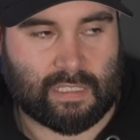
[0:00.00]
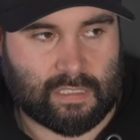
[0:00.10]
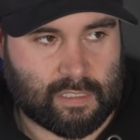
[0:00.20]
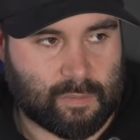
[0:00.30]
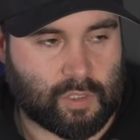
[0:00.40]

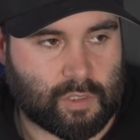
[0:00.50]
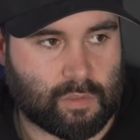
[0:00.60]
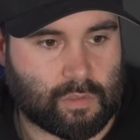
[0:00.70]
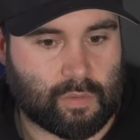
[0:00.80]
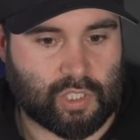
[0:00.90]

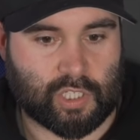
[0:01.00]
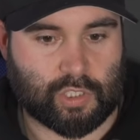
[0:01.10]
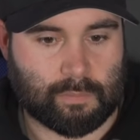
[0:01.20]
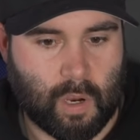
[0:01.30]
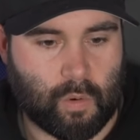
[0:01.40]
possible to
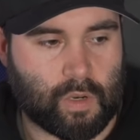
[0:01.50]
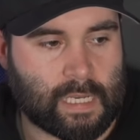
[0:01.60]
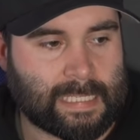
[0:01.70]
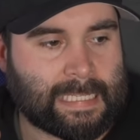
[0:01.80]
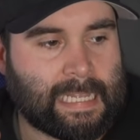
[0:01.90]
injection mold.
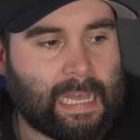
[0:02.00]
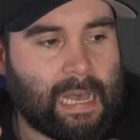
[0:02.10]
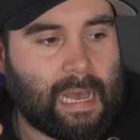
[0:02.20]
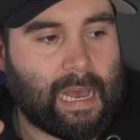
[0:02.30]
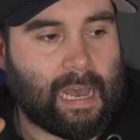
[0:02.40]

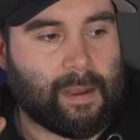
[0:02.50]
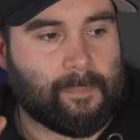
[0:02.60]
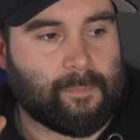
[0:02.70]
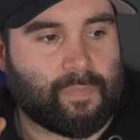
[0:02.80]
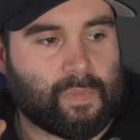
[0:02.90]

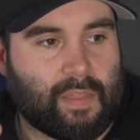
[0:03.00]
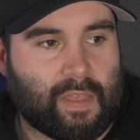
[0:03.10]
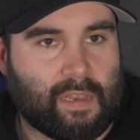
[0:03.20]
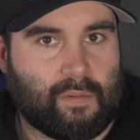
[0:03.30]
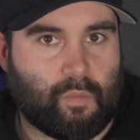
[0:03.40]
And
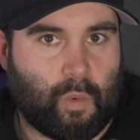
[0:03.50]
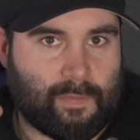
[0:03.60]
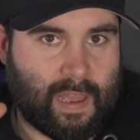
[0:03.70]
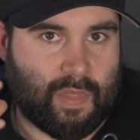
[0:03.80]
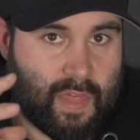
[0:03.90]
then we've
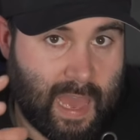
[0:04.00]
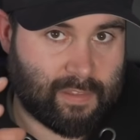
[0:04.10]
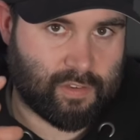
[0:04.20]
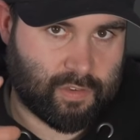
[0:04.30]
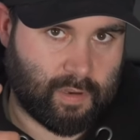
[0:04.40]
had that
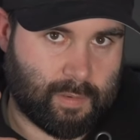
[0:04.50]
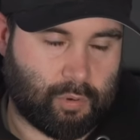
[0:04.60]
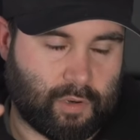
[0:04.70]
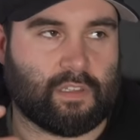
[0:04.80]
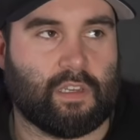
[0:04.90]
design
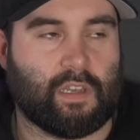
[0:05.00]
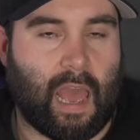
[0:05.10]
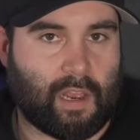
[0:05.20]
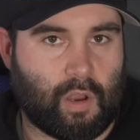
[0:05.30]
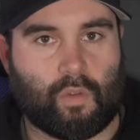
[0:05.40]
printed
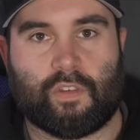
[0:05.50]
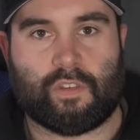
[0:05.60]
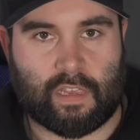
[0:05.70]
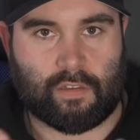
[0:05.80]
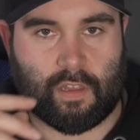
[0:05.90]
and gone to
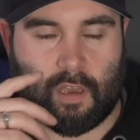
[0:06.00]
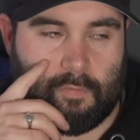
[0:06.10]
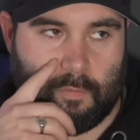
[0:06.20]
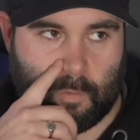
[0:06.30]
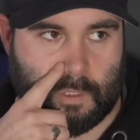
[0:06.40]
test it.
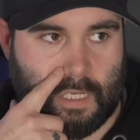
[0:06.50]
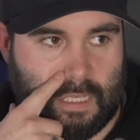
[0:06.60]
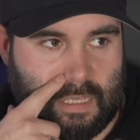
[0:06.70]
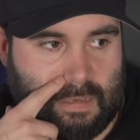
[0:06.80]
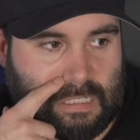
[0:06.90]
Unfortunately,
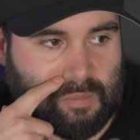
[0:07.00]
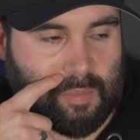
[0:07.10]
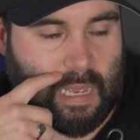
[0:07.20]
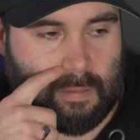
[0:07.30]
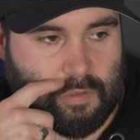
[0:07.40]
they
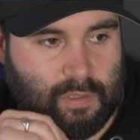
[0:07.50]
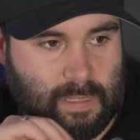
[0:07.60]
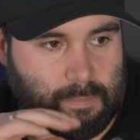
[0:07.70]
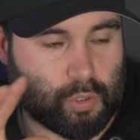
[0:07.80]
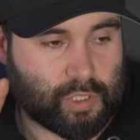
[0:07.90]
absolutely
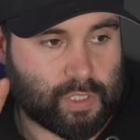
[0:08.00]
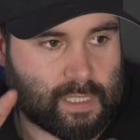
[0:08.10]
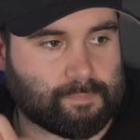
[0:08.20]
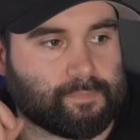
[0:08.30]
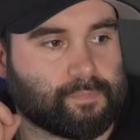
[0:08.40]
butchered it.